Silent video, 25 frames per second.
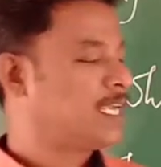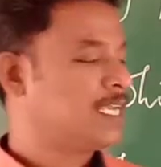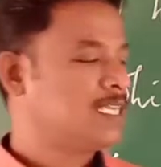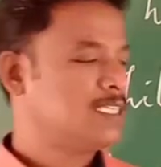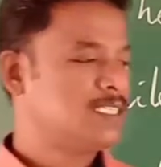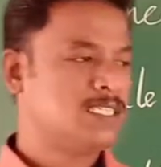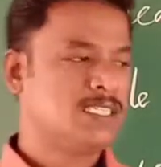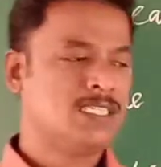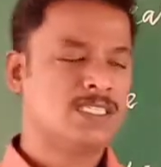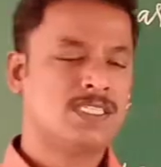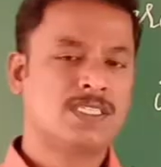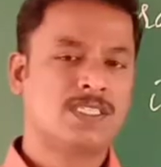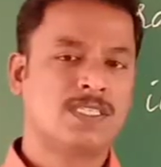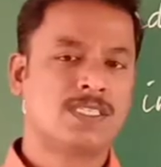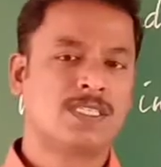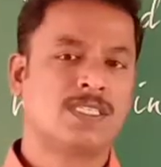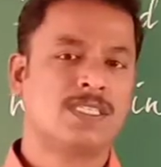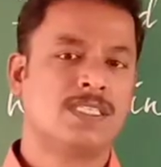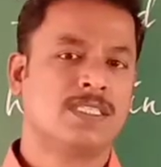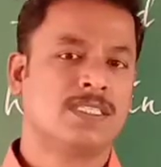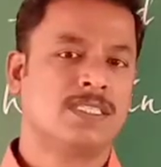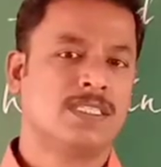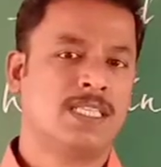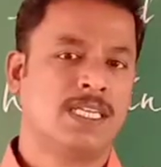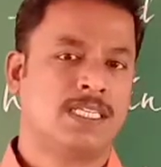the
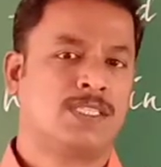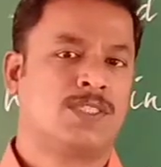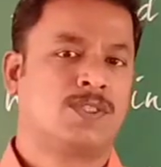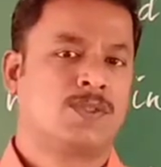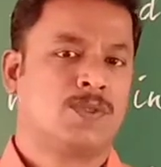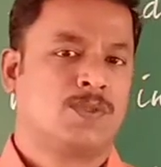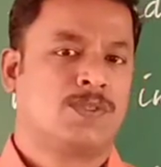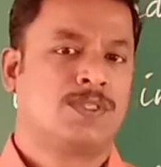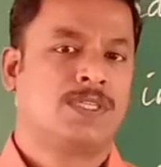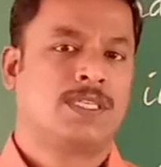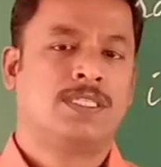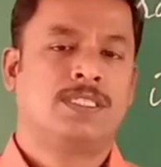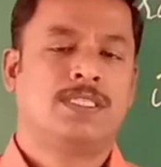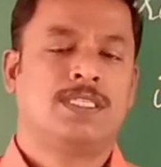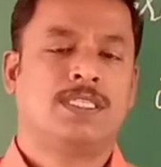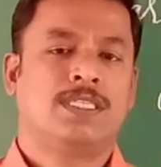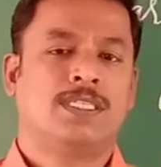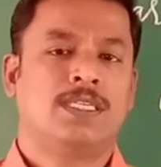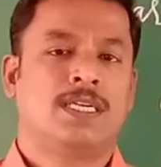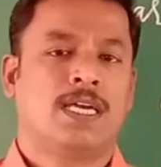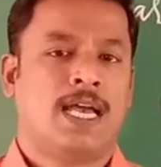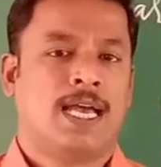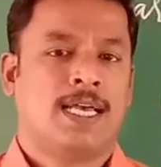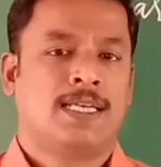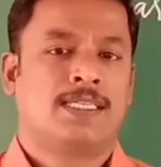changes that
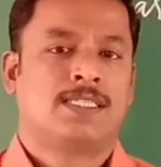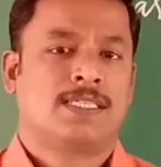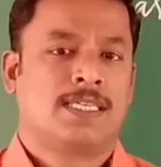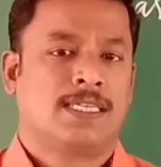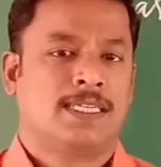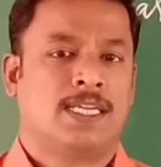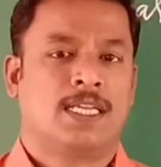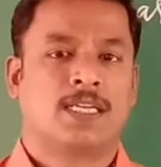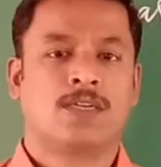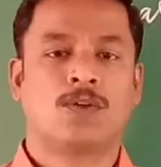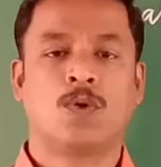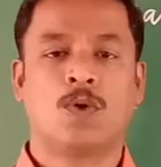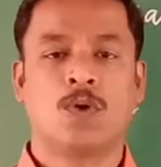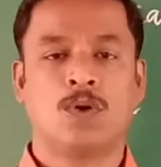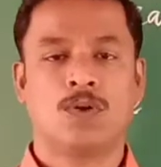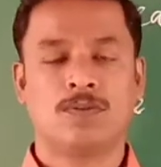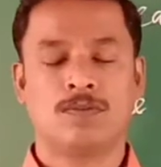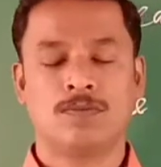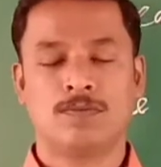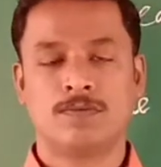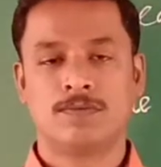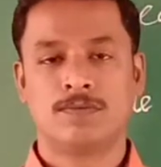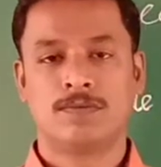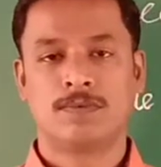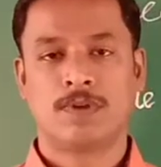society has
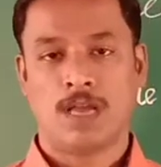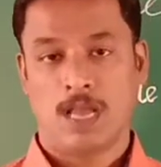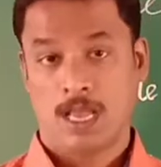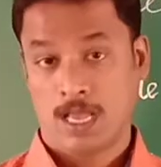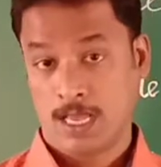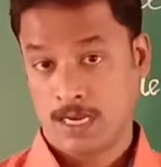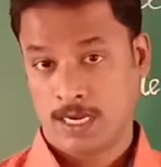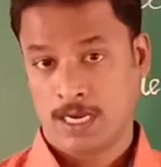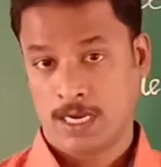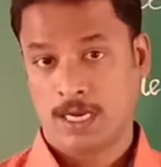undergone